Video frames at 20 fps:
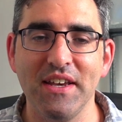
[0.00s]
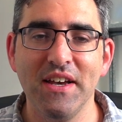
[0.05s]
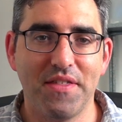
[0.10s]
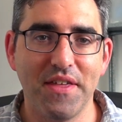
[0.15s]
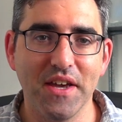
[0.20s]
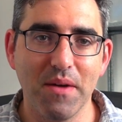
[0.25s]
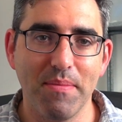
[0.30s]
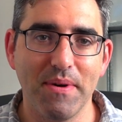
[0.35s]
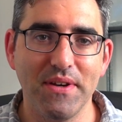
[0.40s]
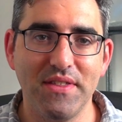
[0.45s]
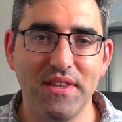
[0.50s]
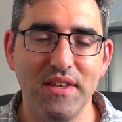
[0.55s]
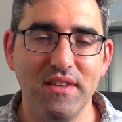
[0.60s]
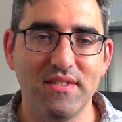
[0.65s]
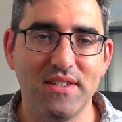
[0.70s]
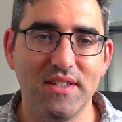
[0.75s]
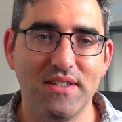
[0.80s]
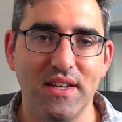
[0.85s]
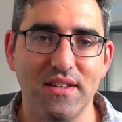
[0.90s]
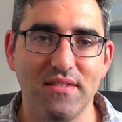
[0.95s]
The thing about these
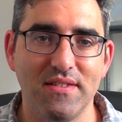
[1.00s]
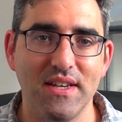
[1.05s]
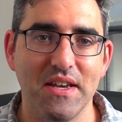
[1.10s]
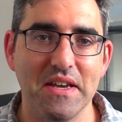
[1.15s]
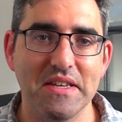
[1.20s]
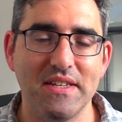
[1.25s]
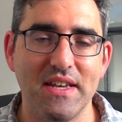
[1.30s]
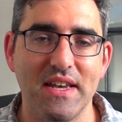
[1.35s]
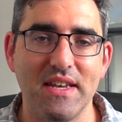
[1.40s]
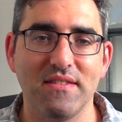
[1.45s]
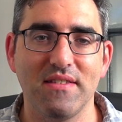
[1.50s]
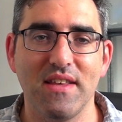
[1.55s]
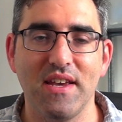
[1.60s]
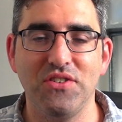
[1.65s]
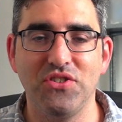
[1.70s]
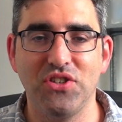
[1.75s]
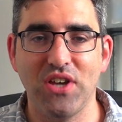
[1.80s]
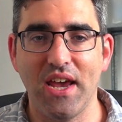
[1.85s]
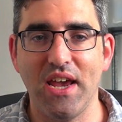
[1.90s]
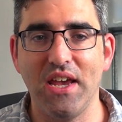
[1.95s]
statistics is they
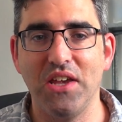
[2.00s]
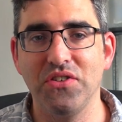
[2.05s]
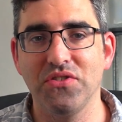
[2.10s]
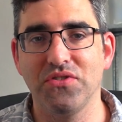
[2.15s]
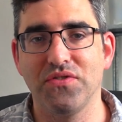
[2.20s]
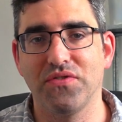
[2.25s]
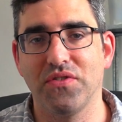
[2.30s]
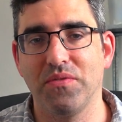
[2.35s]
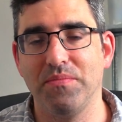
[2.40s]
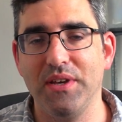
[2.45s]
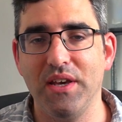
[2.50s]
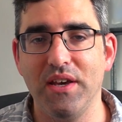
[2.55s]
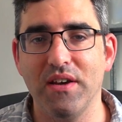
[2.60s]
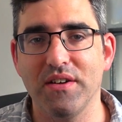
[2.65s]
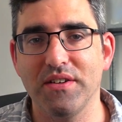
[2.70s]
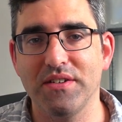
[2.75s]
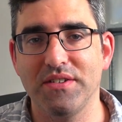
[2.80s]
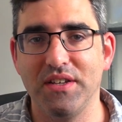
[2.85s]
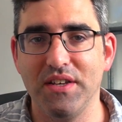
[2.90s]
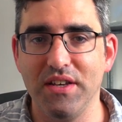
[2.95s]
change from
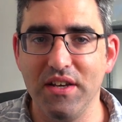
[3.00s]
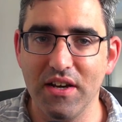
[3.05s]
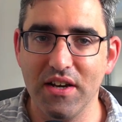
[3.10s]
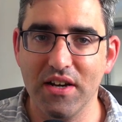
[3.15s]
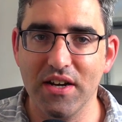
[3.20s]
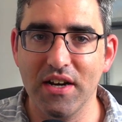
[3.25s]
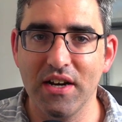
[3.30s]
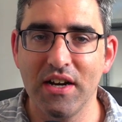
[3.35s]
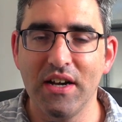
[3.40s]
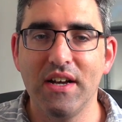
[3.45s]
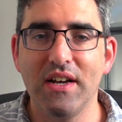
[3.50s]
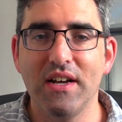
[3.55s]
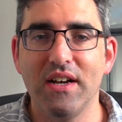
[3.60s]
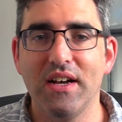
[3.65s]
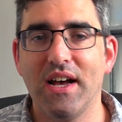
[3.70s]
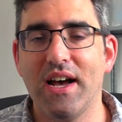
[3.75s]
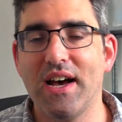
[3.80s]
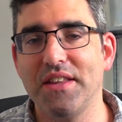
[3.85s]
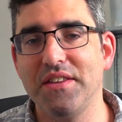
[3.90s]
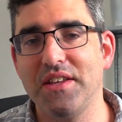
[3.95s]
year to year,
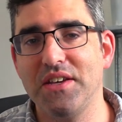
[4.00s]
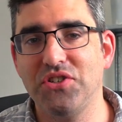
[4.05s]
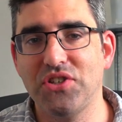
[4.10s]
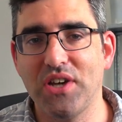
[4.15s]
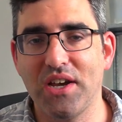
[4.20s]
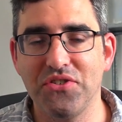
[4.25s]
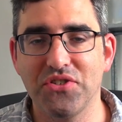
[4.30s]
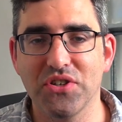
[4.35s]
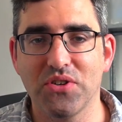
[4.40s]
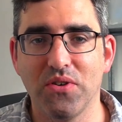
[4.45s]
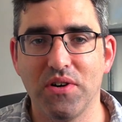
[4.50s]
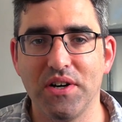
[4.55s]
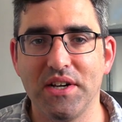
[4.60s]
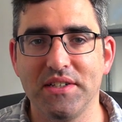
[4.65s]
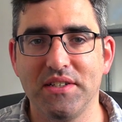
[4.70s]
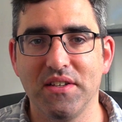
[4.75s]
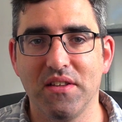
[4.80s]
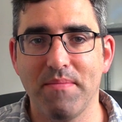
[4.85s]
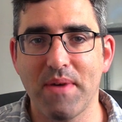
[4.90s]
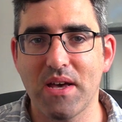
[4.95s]
and they change according
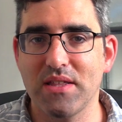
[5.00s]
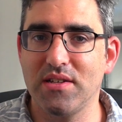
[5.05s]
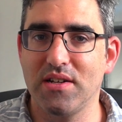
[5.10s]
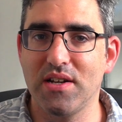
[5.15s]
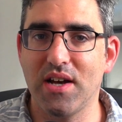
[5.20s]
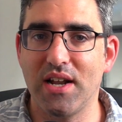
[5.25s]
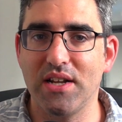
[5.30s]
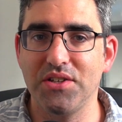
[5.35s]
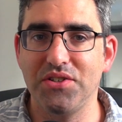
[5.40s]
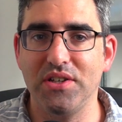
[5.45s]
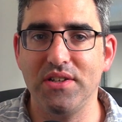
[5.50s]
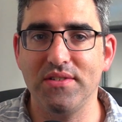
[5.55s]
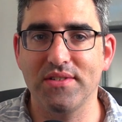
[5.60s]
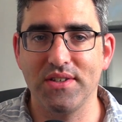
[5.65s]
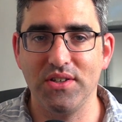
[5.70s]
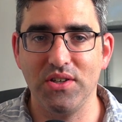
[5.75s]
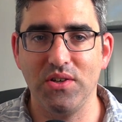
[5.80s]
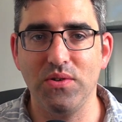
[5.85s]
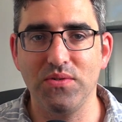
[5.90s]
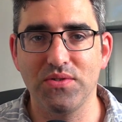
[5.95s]
to the
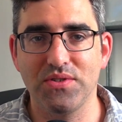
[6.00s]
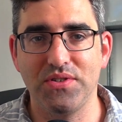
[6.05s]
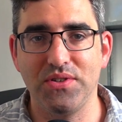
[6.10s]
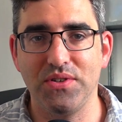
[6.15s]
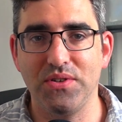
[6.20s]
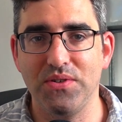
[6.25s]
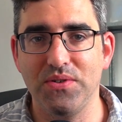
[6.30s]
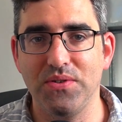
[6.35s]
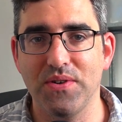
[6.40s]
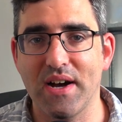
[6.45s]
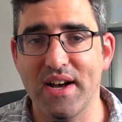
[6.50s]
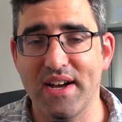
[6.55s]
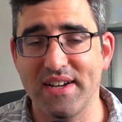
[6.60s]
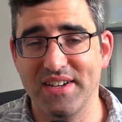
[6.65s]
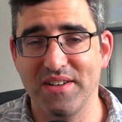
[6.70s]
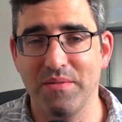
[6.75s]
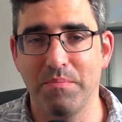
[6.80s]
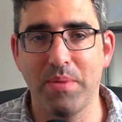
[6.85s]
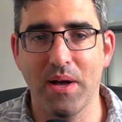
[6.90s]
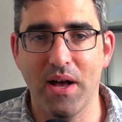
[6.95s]
methodologies used to
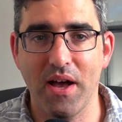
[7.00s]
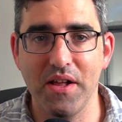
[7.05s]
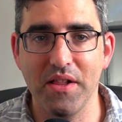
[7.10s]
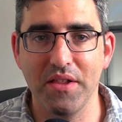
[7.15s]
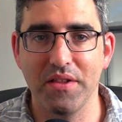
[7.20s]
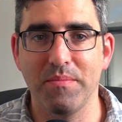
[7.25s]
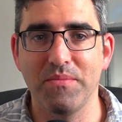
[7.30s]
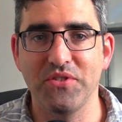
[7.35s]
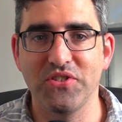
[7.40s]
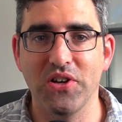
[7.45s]
compile them.